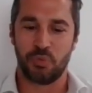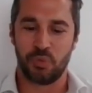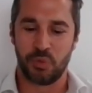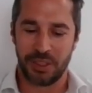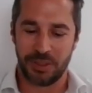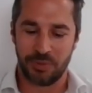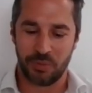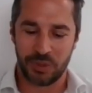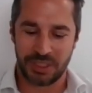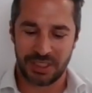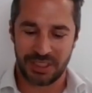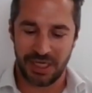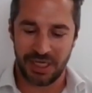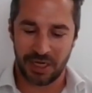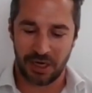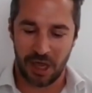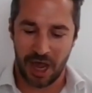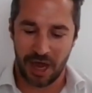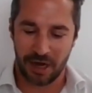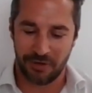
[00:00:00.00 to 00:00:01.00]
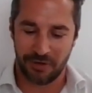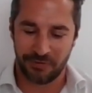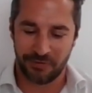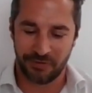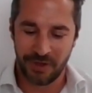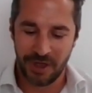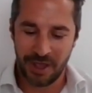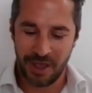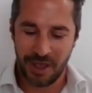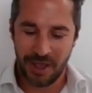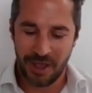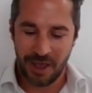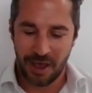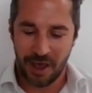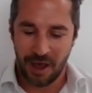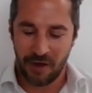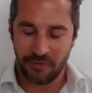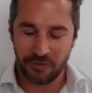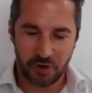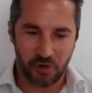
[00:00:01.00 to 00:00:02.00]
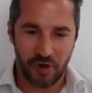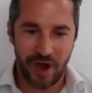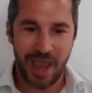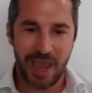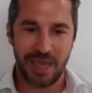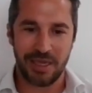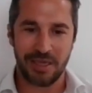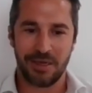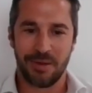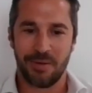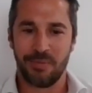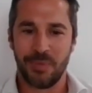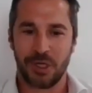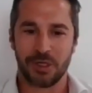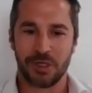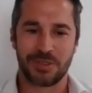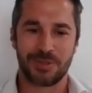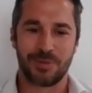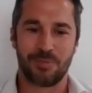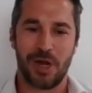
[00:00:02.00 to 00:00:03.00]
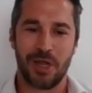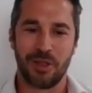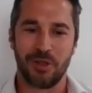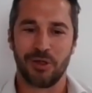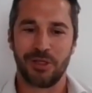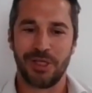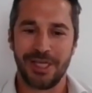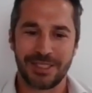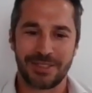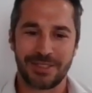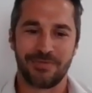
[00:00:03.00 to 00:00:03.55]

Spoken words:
we see a lot of gray, because the Brotherhood is